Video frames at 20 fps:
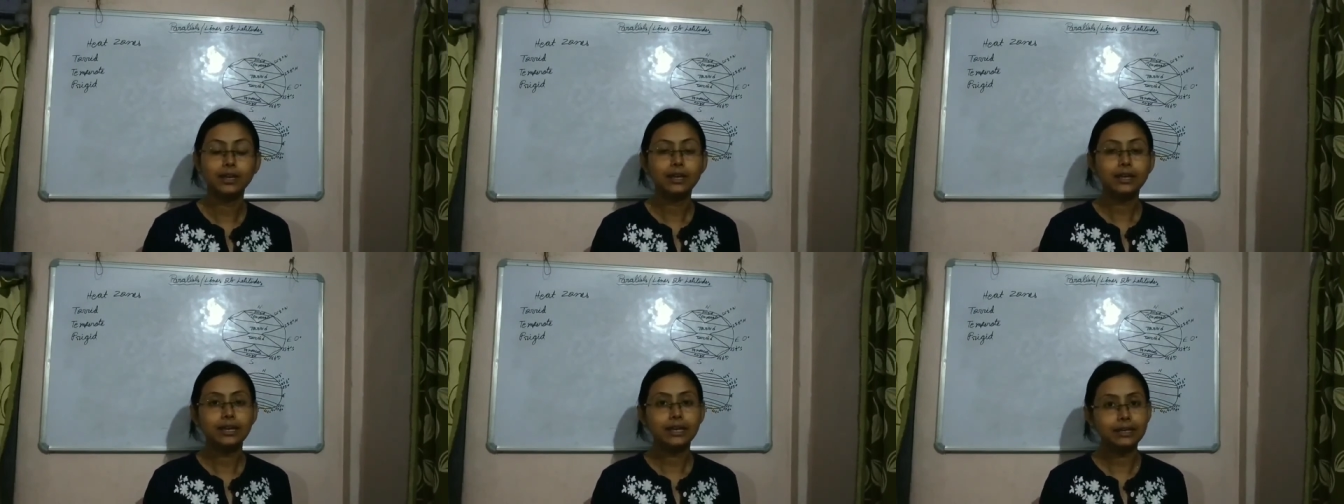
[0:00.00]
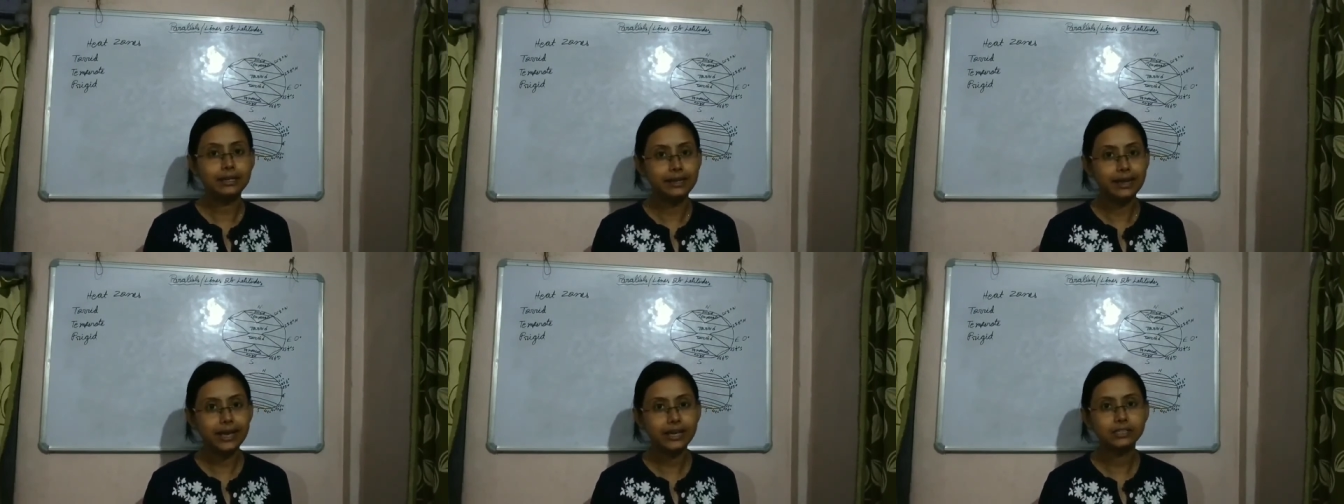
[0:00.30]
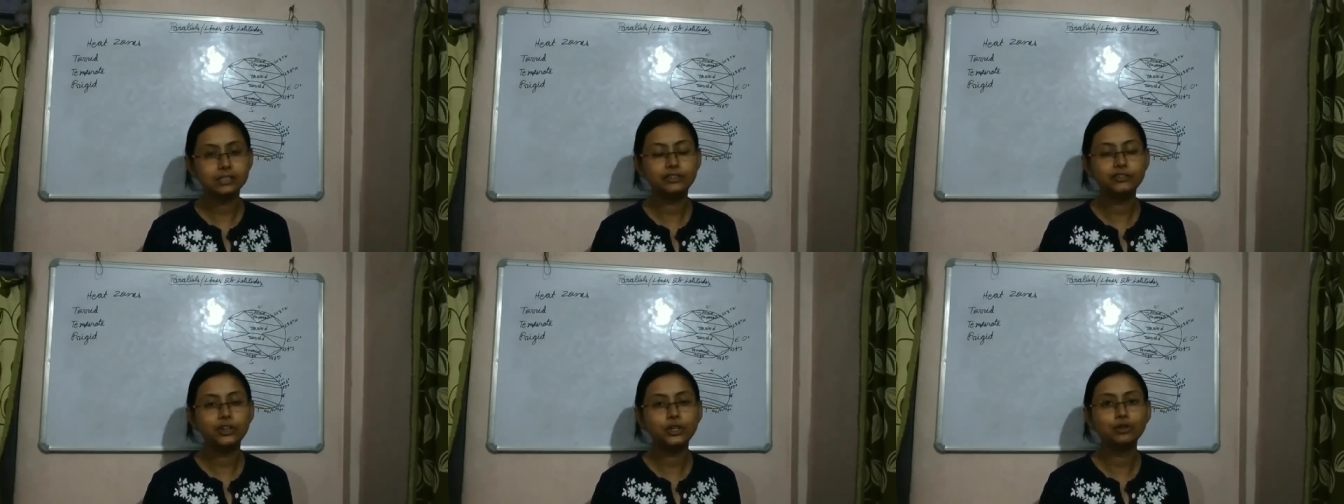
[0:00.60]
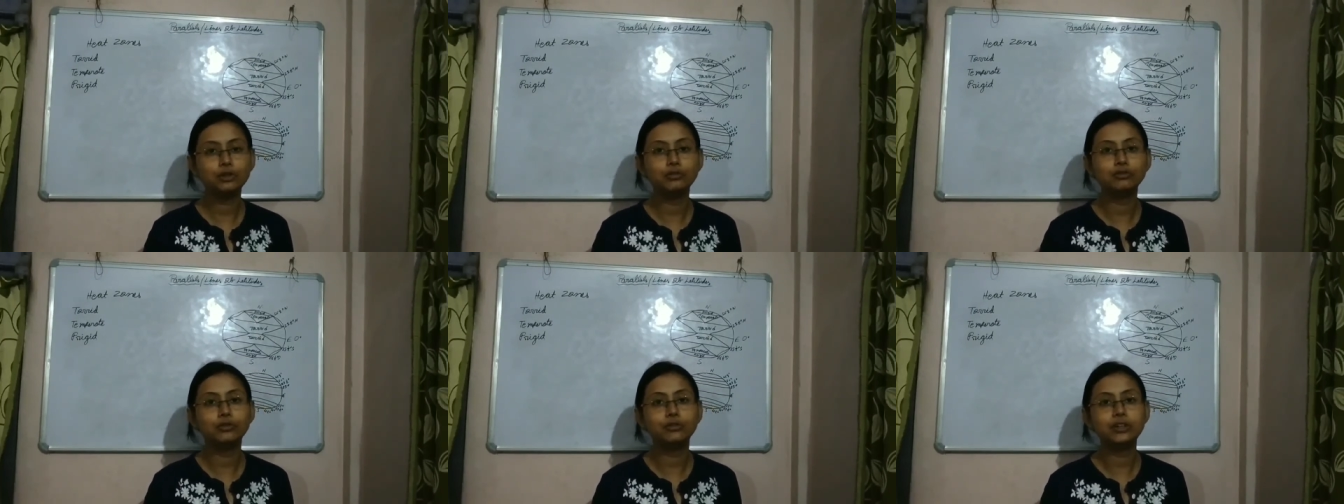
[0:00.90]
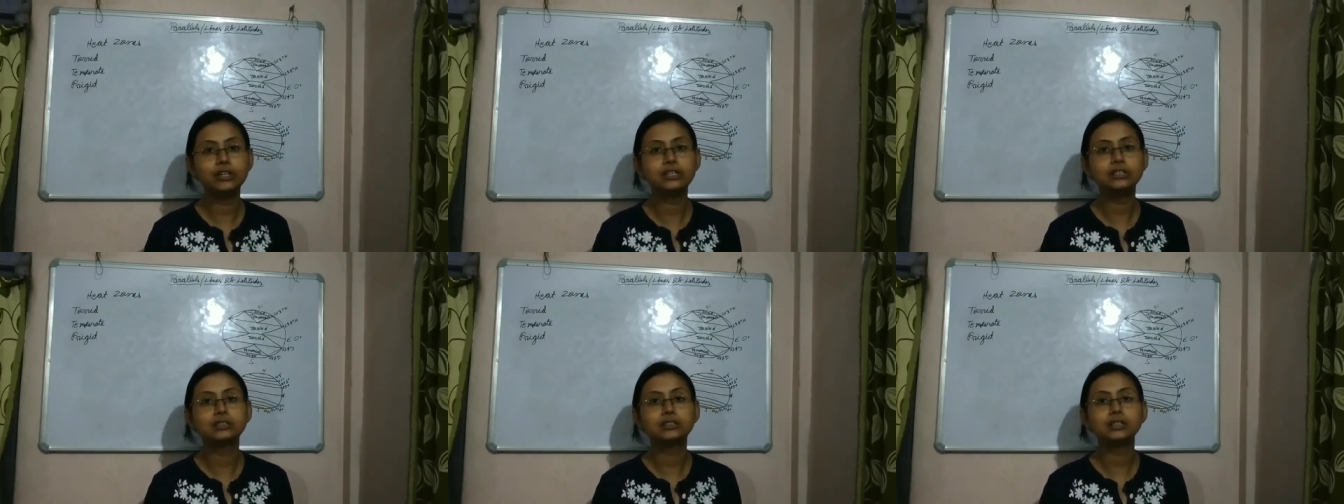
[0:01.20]
In next video, we
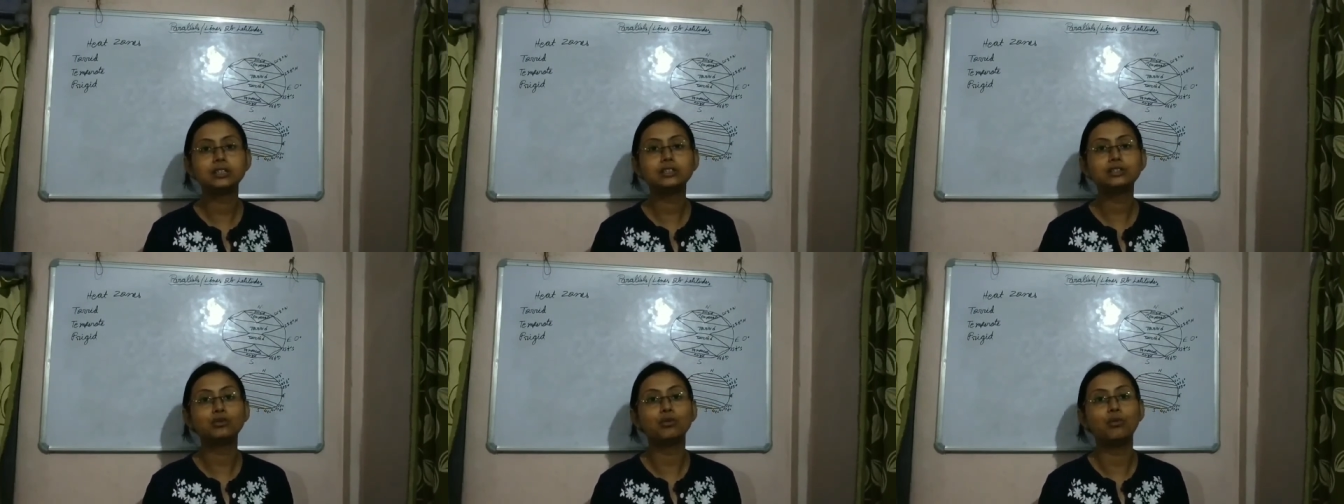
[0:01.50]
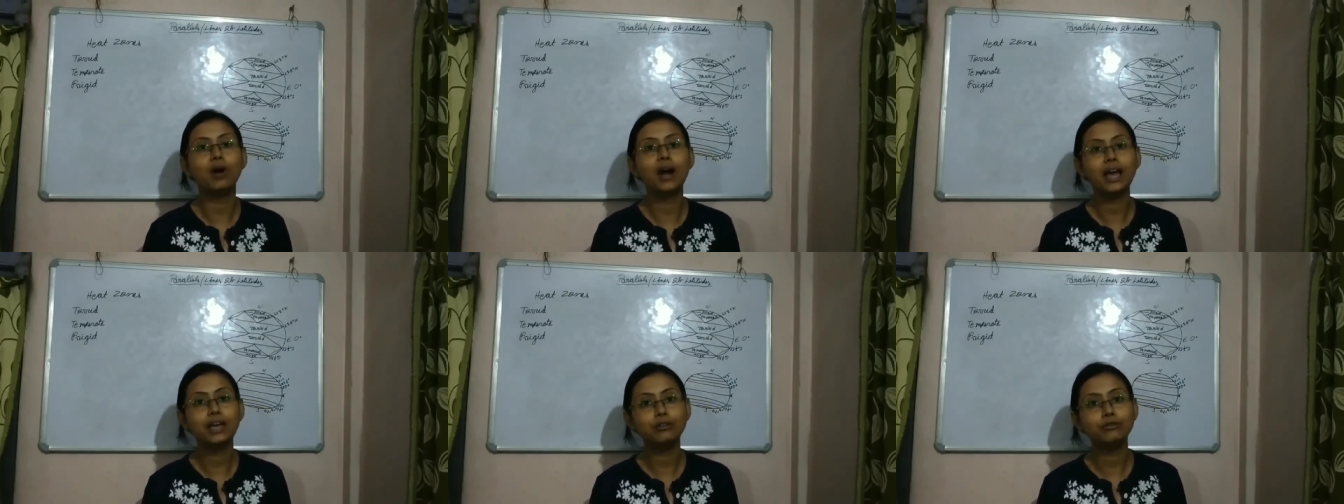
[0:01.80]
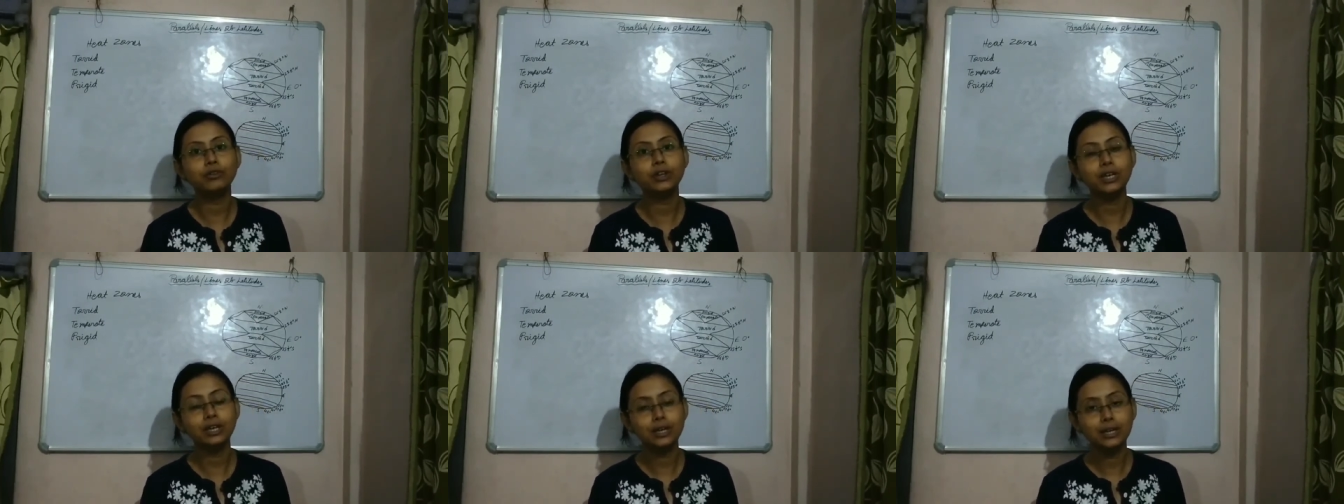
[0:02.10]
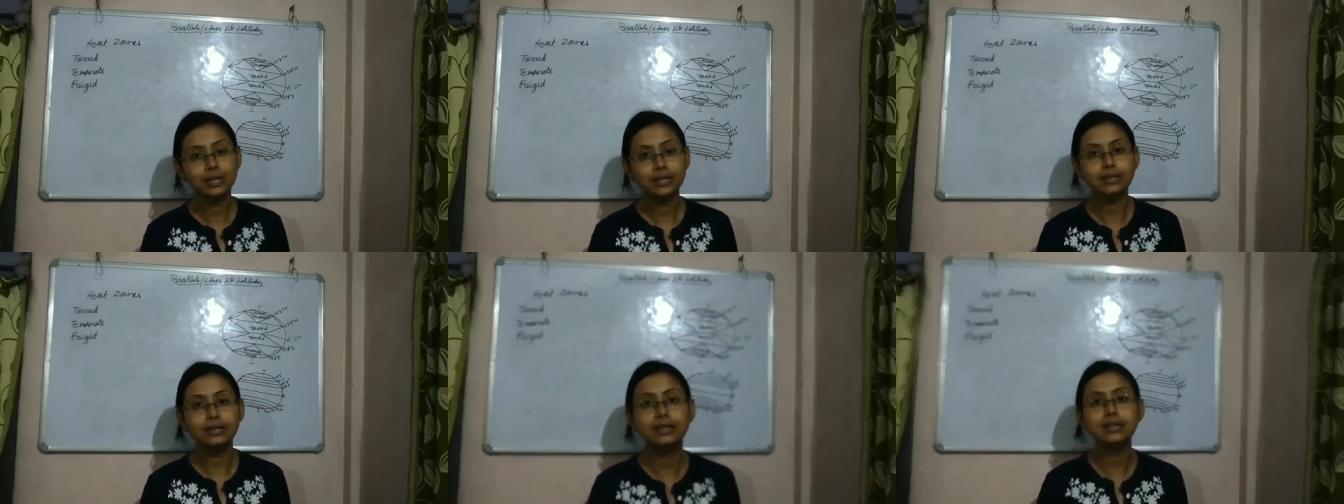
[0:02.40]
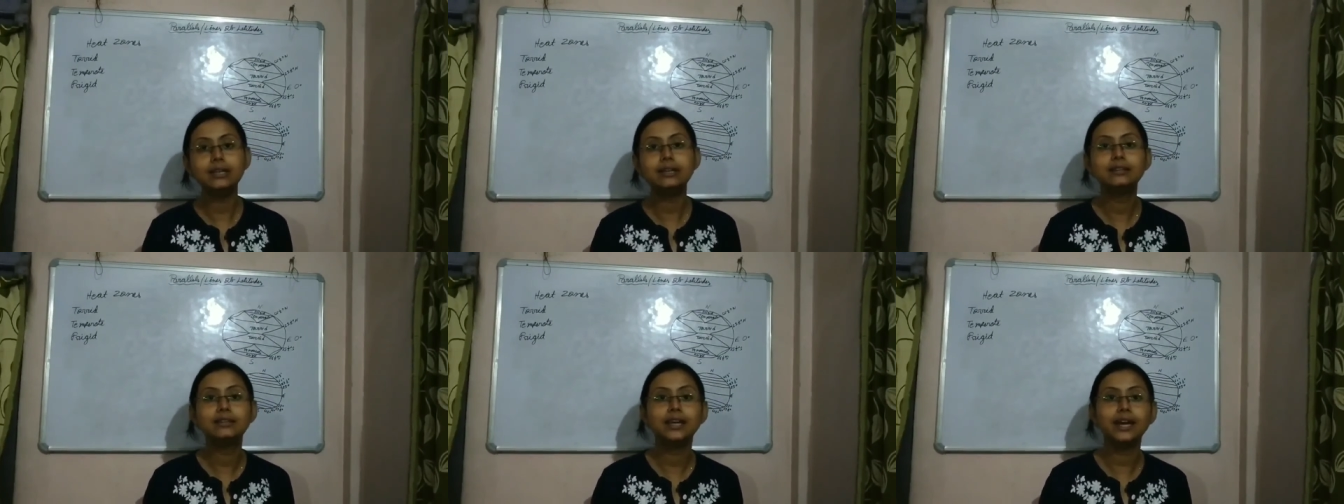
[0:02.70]
will discuss why we
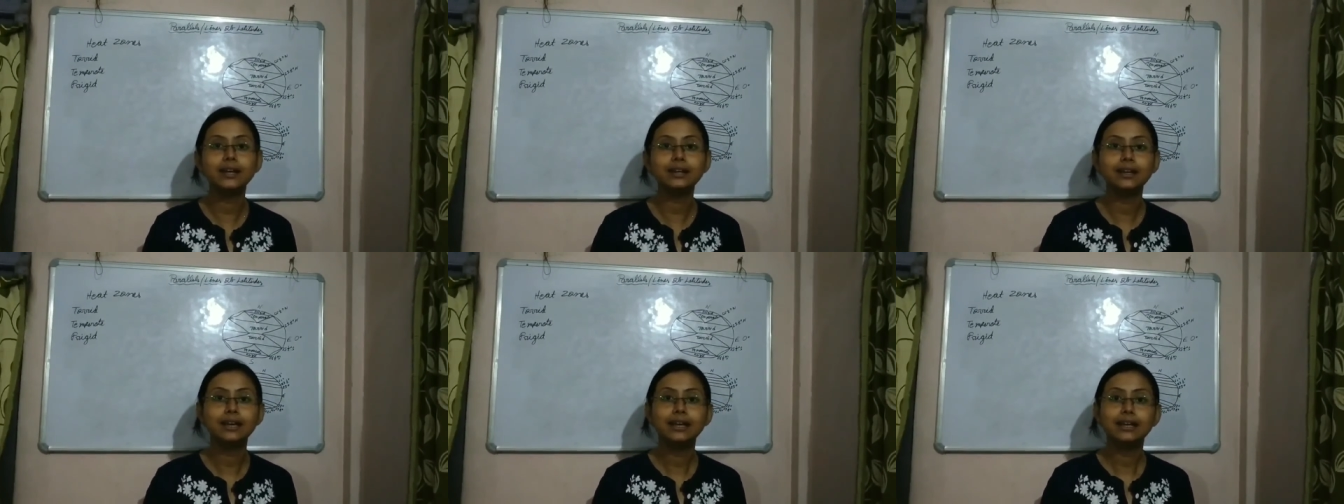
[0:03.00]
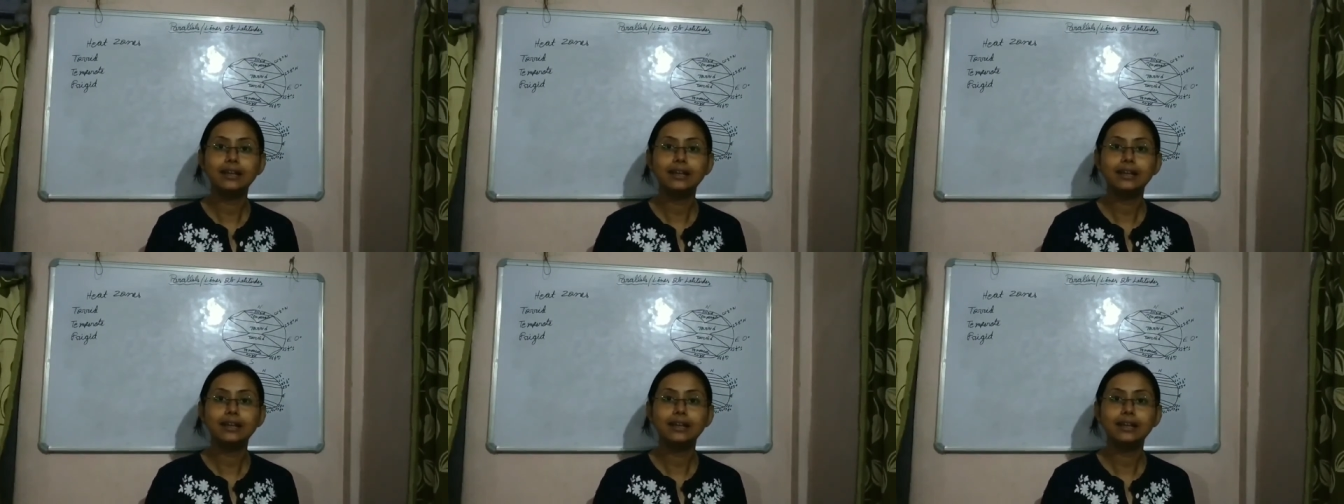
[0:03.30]
need that